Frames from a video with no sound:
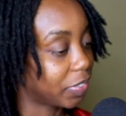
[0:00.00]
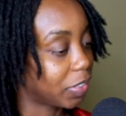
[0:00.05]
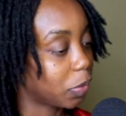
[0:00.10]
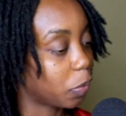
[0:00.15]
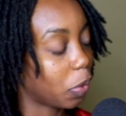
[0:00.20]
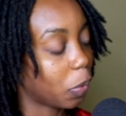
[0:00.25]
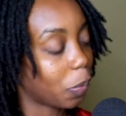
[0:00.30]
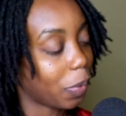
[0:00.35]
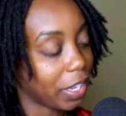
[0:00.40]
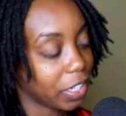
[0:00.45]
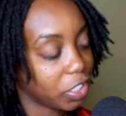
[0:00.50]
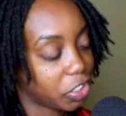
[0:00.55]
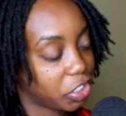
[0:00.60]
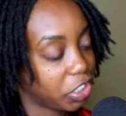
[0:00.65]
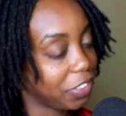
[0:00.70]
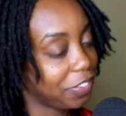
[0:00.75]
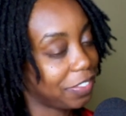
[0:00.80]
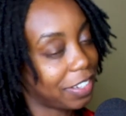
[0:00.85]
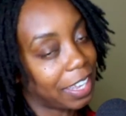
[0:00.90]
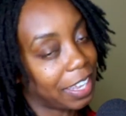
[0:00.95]
know, why the
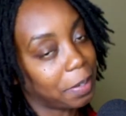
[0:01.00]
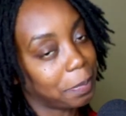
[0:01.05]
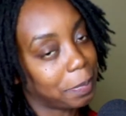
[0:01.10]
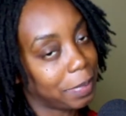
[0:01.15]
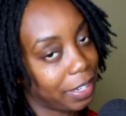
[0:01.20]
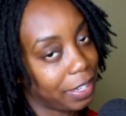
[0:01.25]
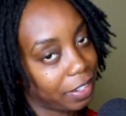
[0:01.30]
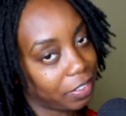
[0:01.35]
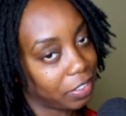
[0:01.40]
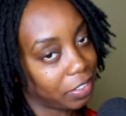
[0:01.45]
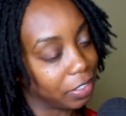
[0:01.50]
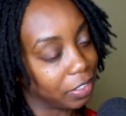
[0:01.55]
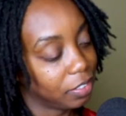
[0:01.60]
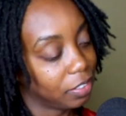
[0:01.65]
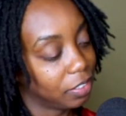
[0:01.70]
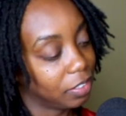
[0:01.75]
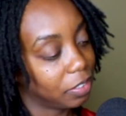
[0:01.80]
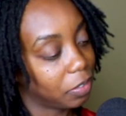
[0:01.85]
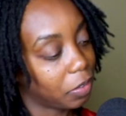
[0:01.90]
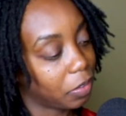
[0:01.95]
chief gotta be out there?
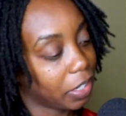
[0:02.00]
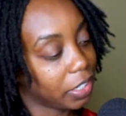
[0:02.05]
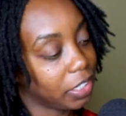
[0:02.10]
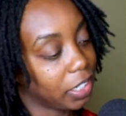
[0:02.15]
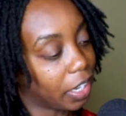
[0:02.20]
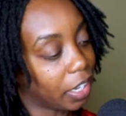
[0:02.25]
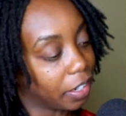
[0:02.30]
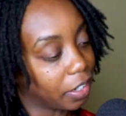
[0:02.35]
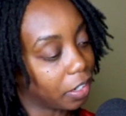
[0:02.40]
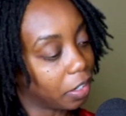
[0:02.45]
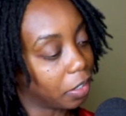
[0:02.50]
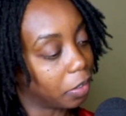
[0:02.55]
Why he gotta go?